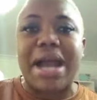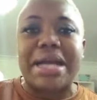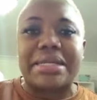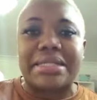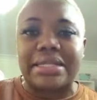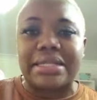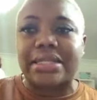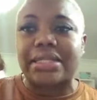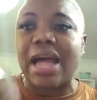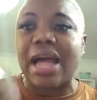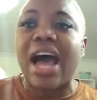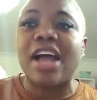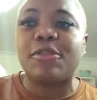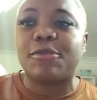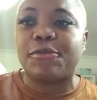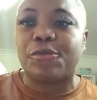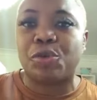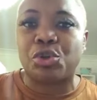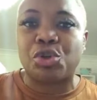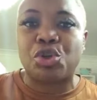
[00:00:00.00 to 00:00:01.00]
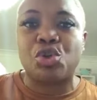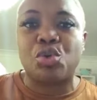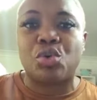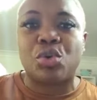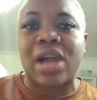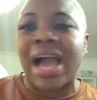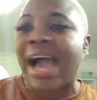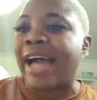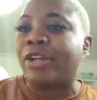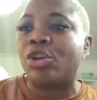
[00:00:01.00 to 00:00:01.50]
I stand for
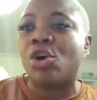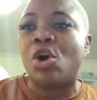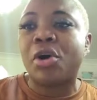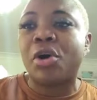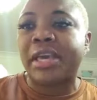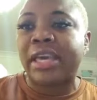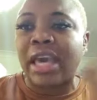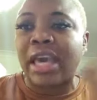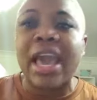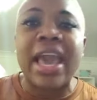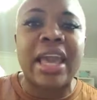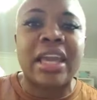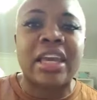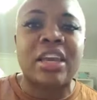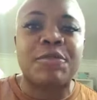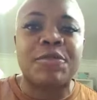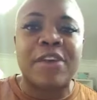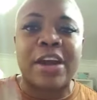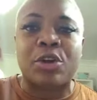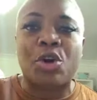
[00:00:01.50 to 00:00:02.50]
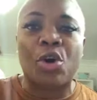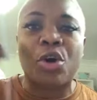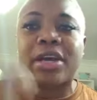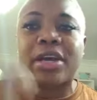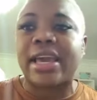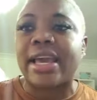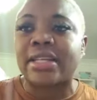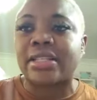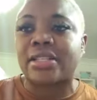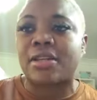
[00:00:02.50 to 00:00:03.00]
you. I don't care if I
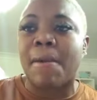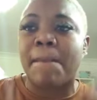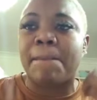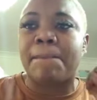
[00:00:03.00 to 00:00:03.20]
don't get